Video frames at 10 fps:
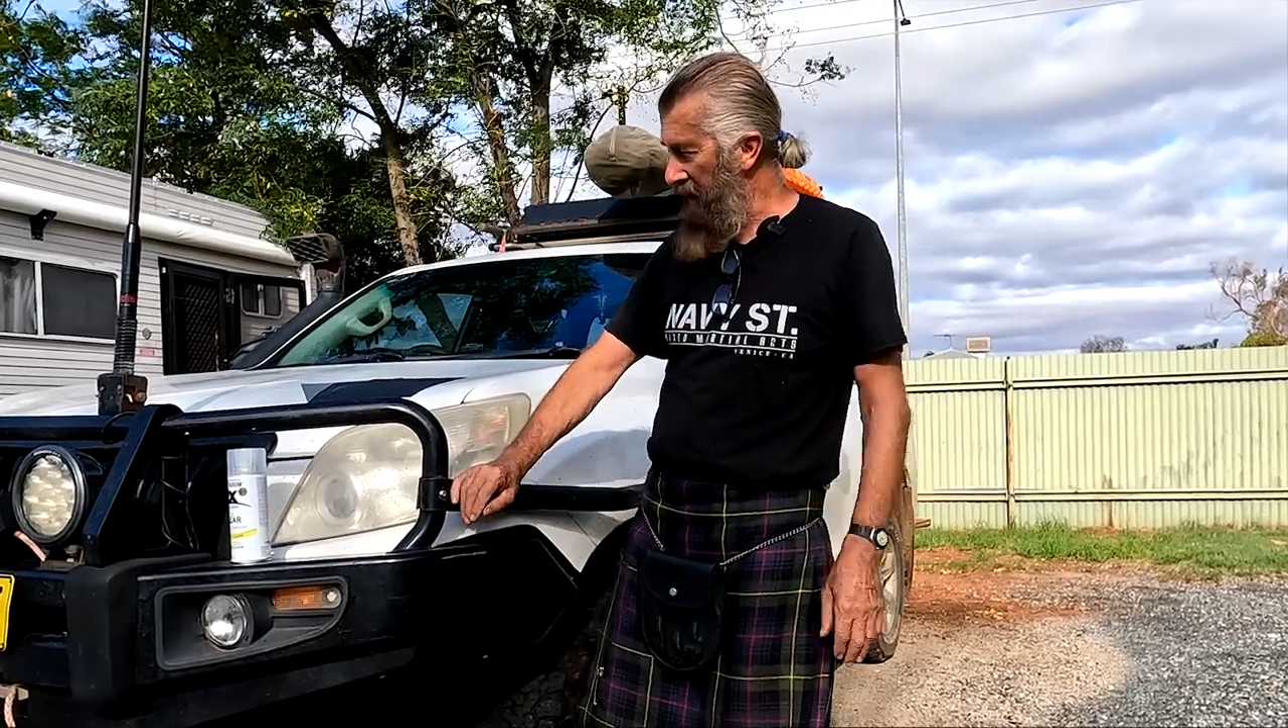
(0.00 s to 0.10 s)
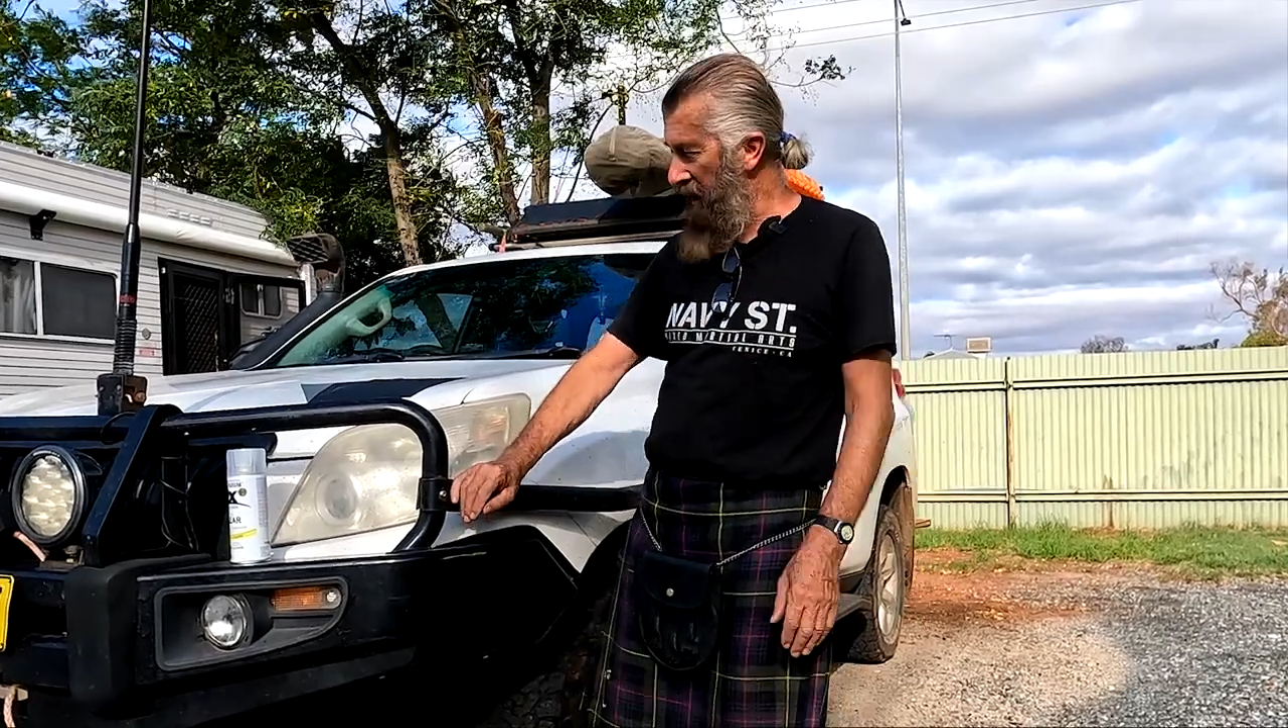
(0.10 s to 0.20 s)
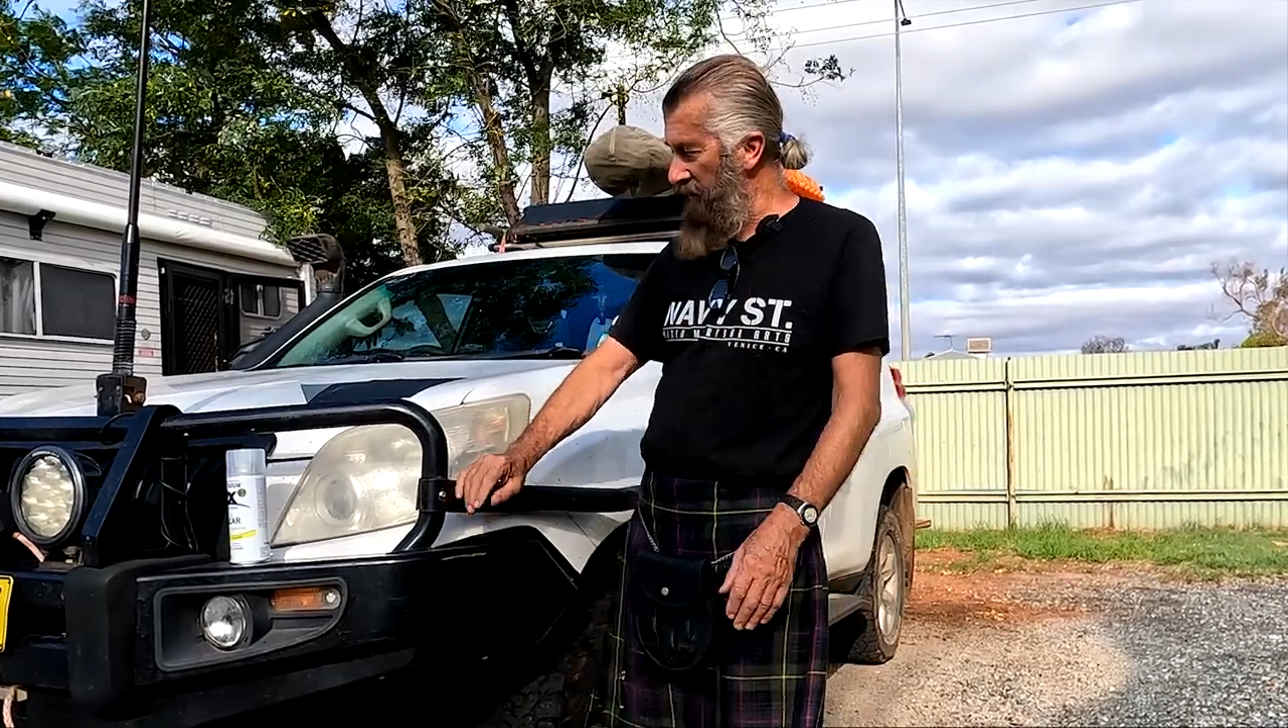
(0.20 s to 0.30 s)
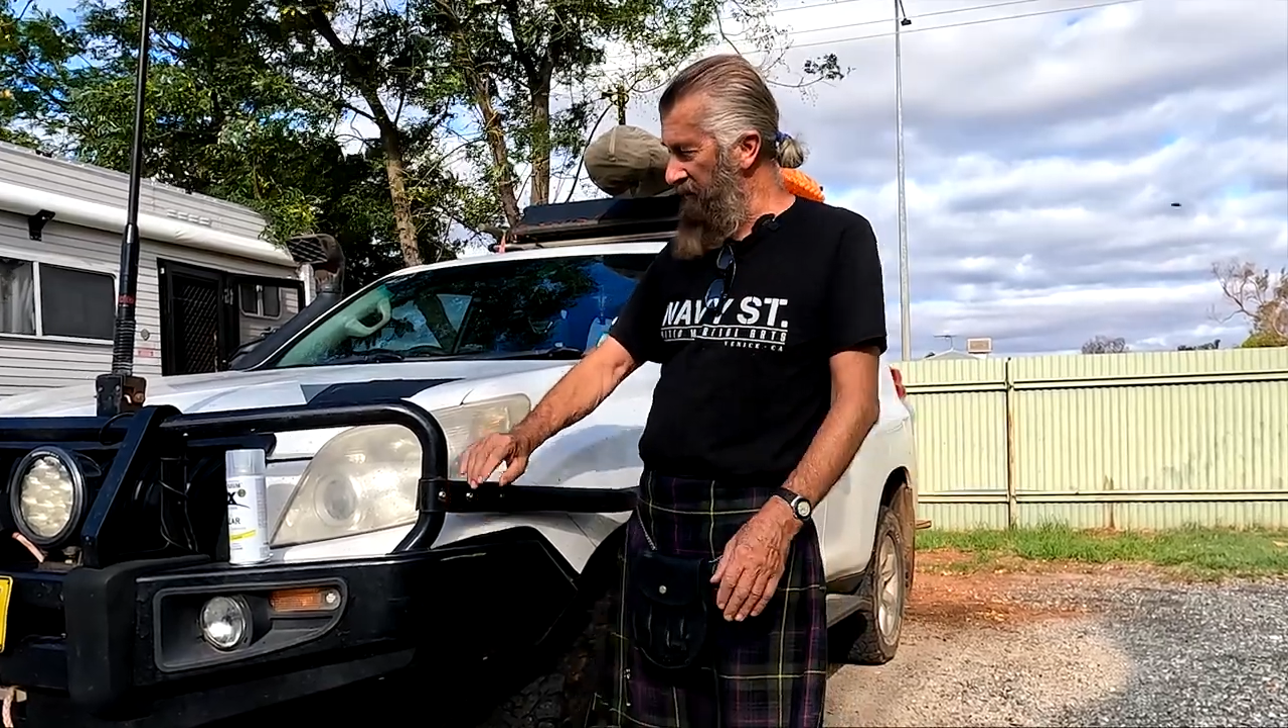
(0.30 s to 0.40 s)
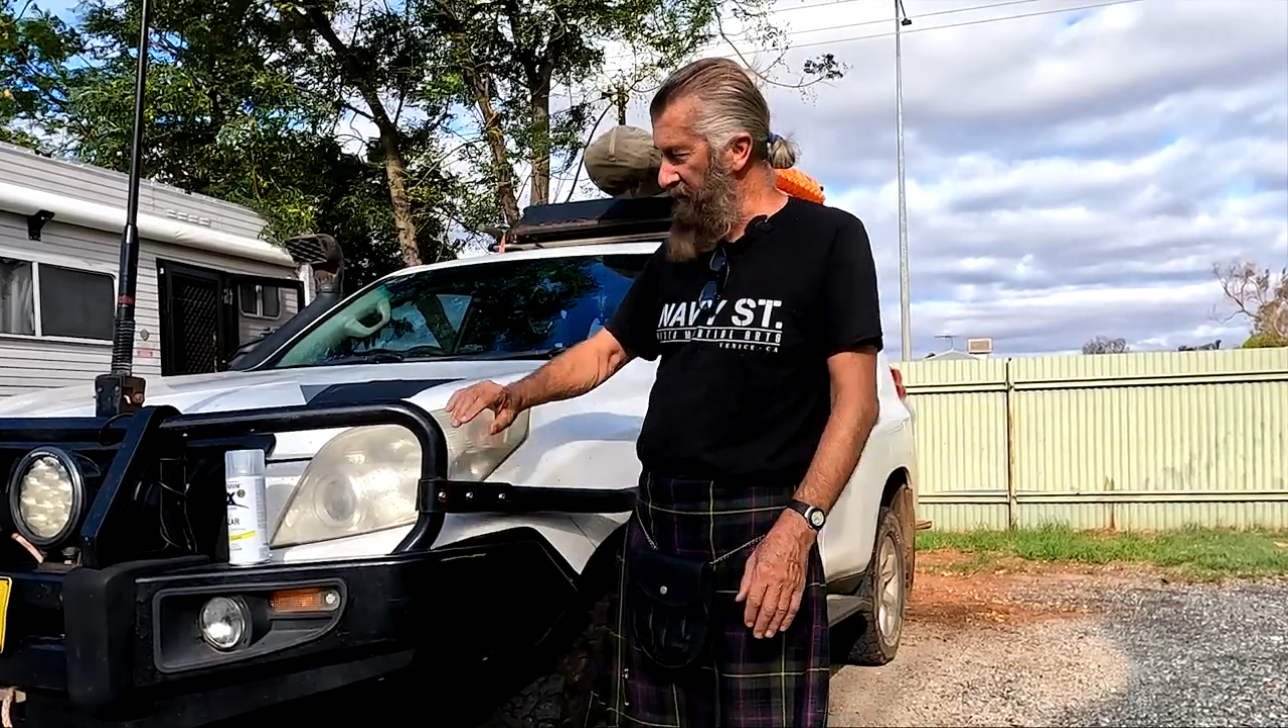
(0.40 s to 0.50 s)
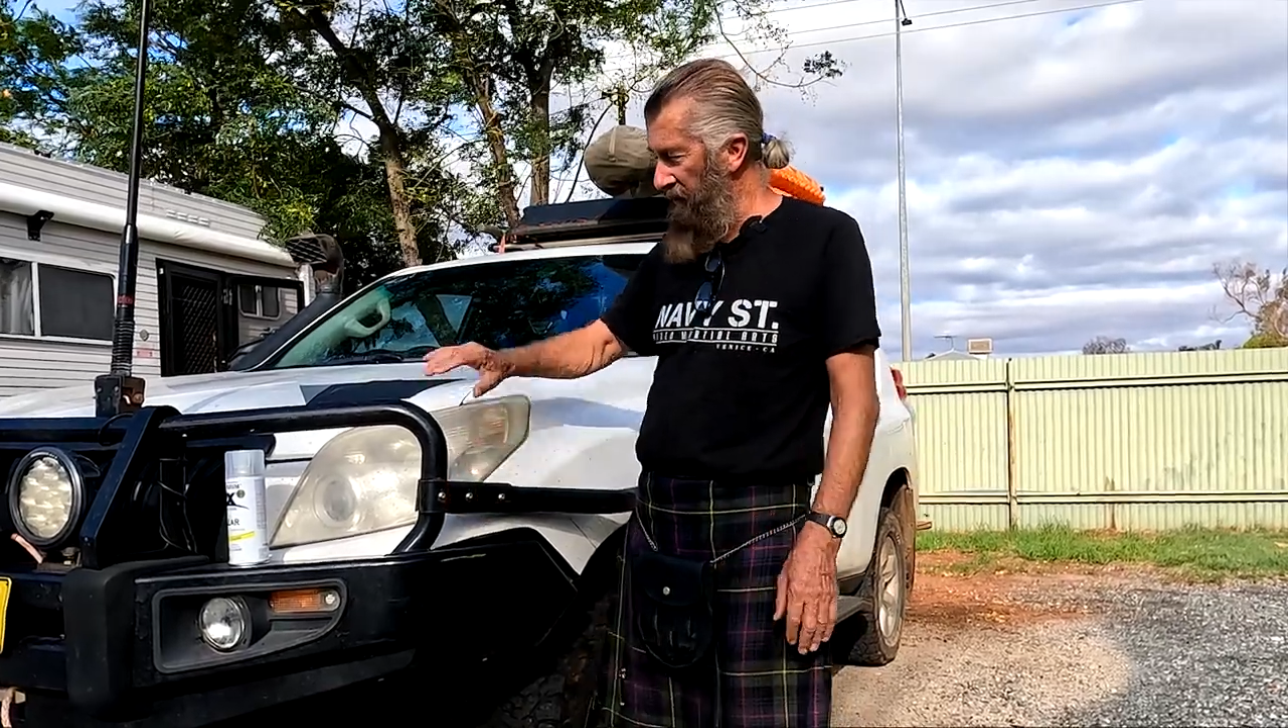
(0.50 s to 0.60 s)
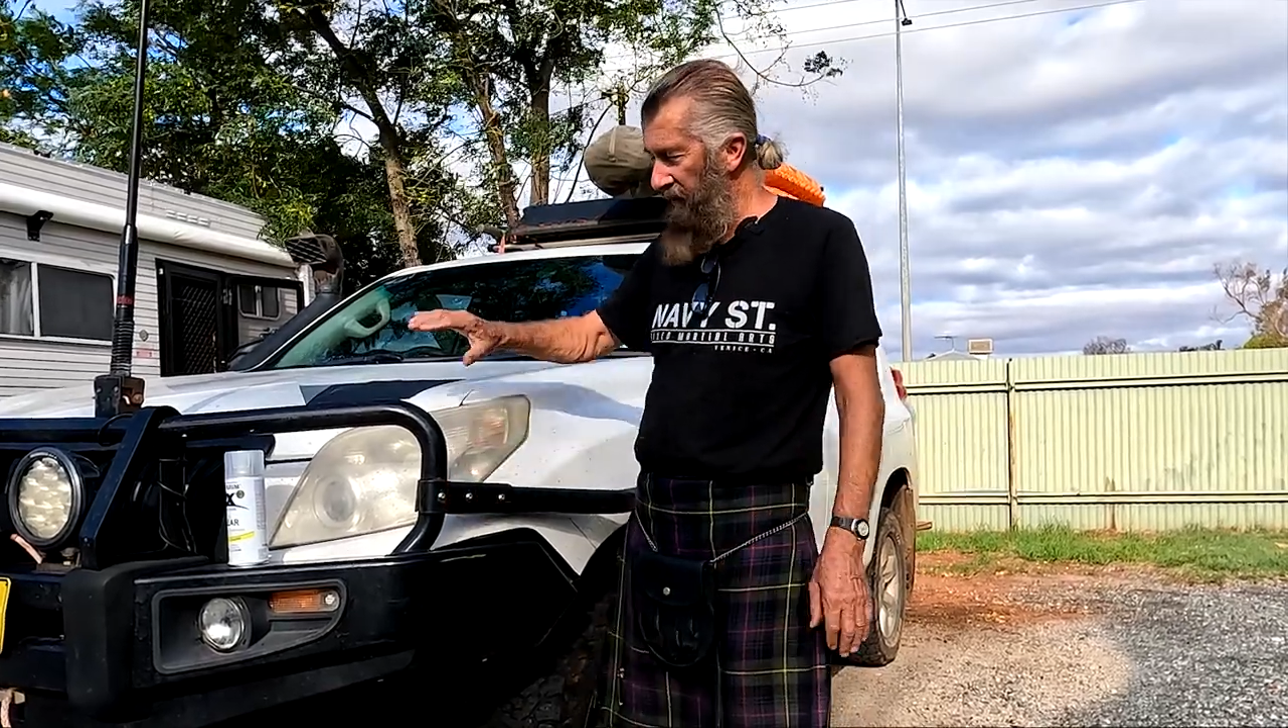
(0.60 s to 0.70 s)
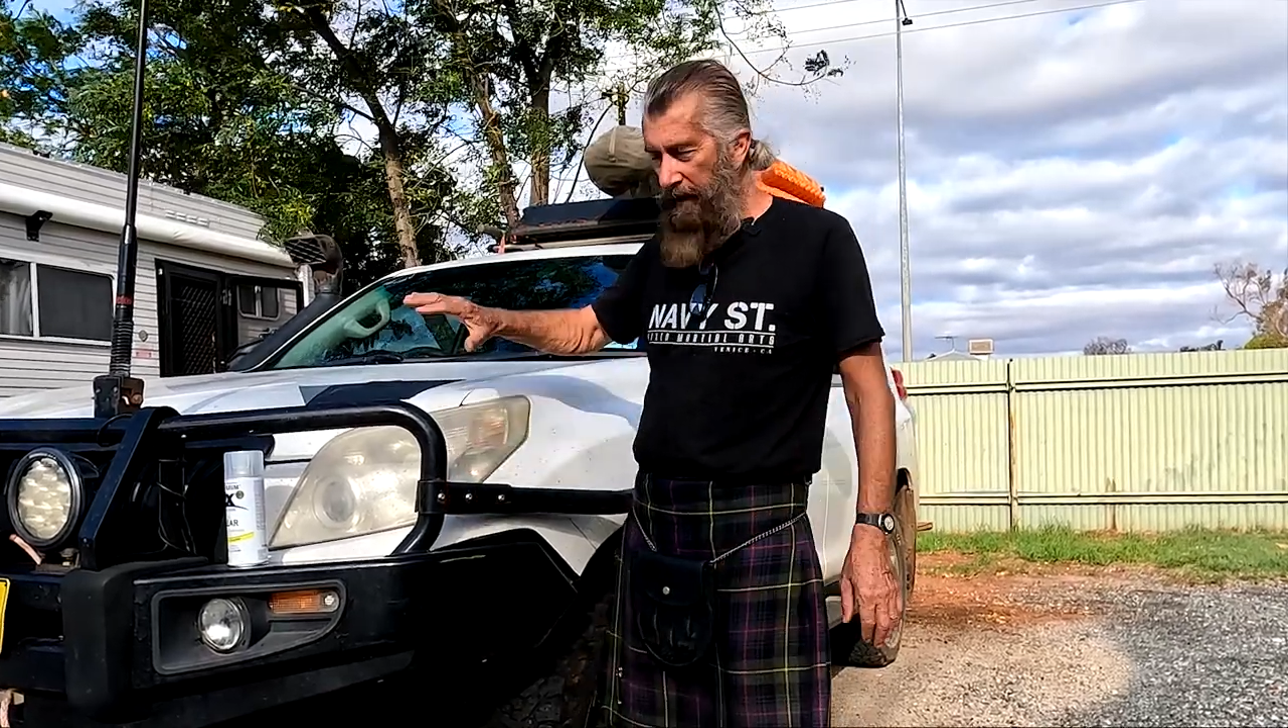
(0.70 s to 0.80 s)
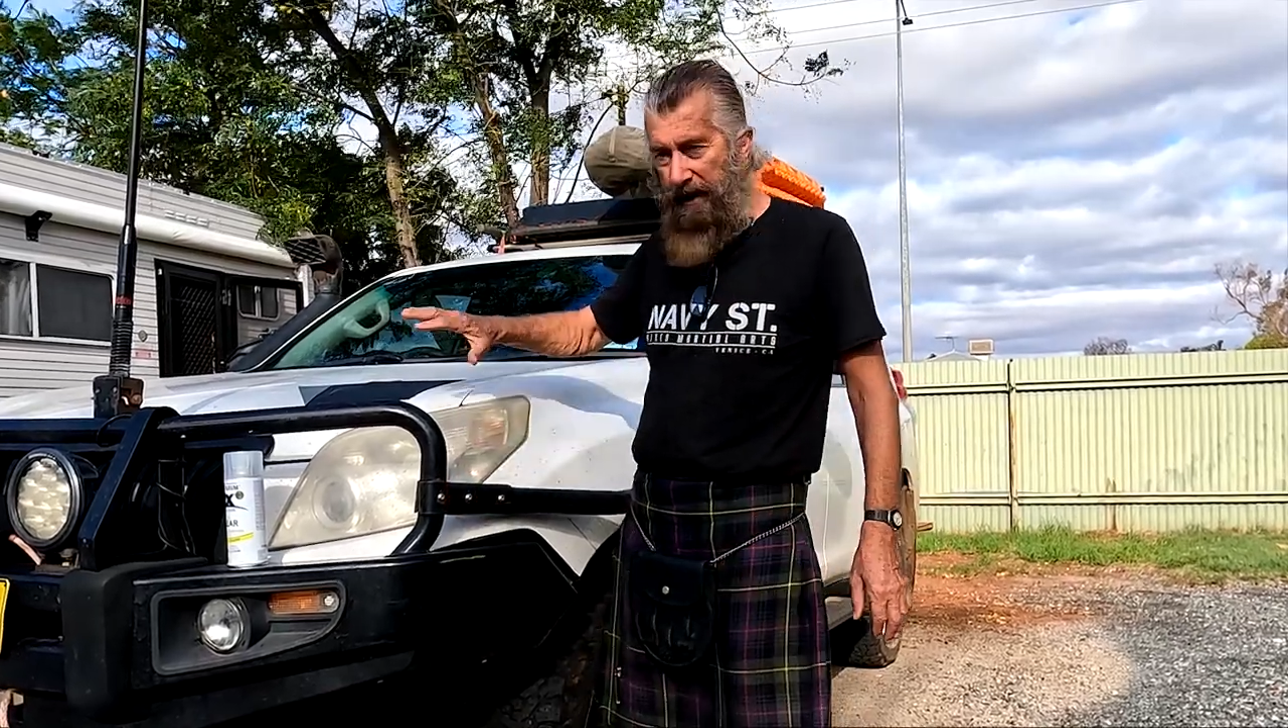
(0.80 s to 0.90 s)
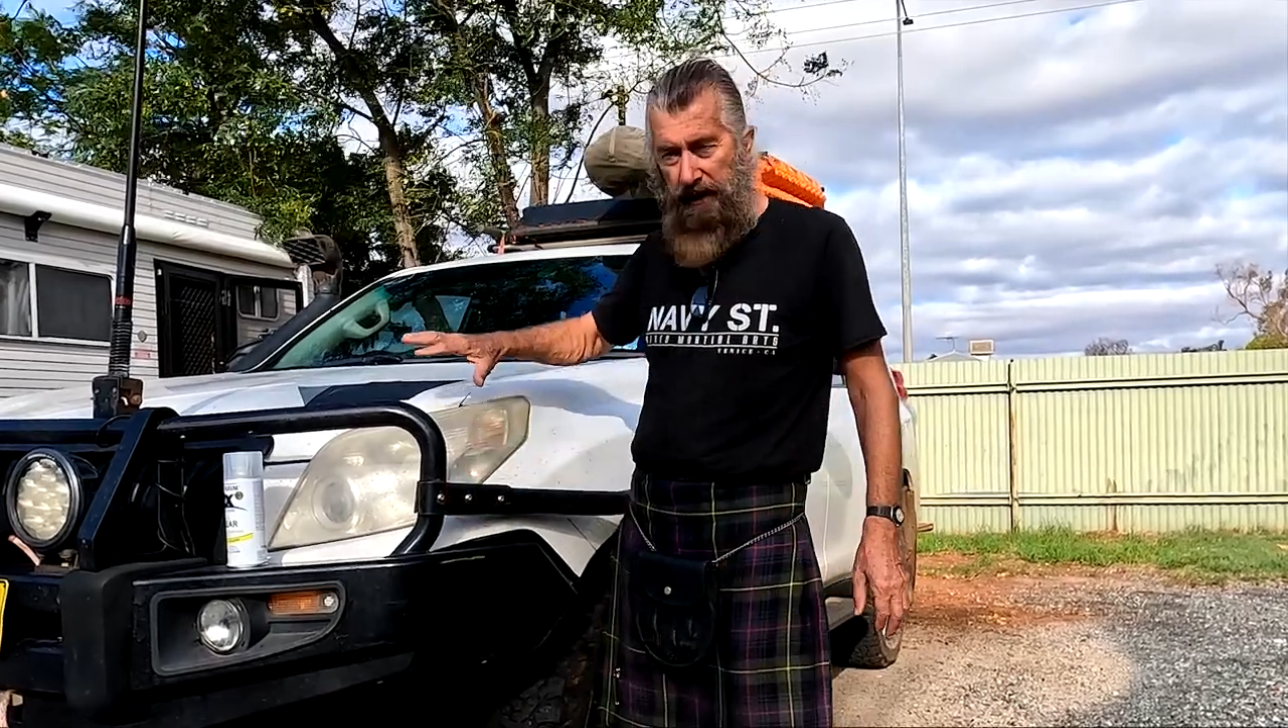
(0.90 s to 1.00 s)
I was
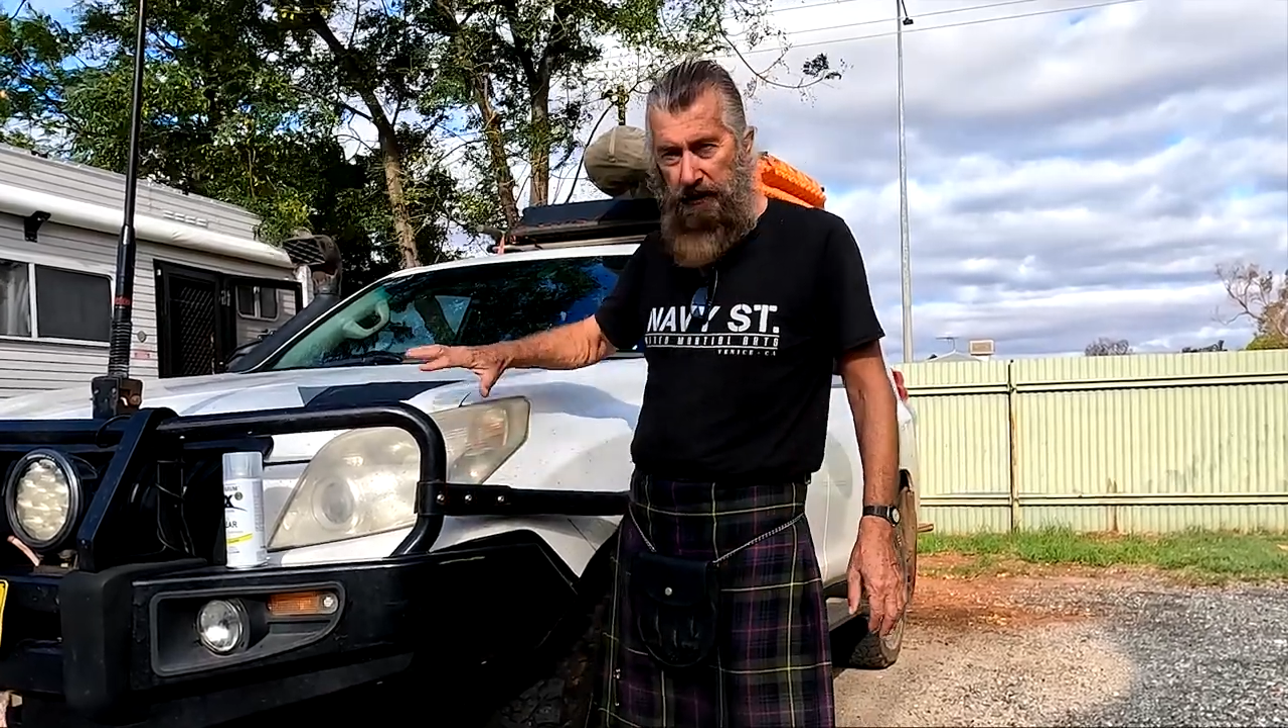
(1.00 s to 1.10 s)
talking about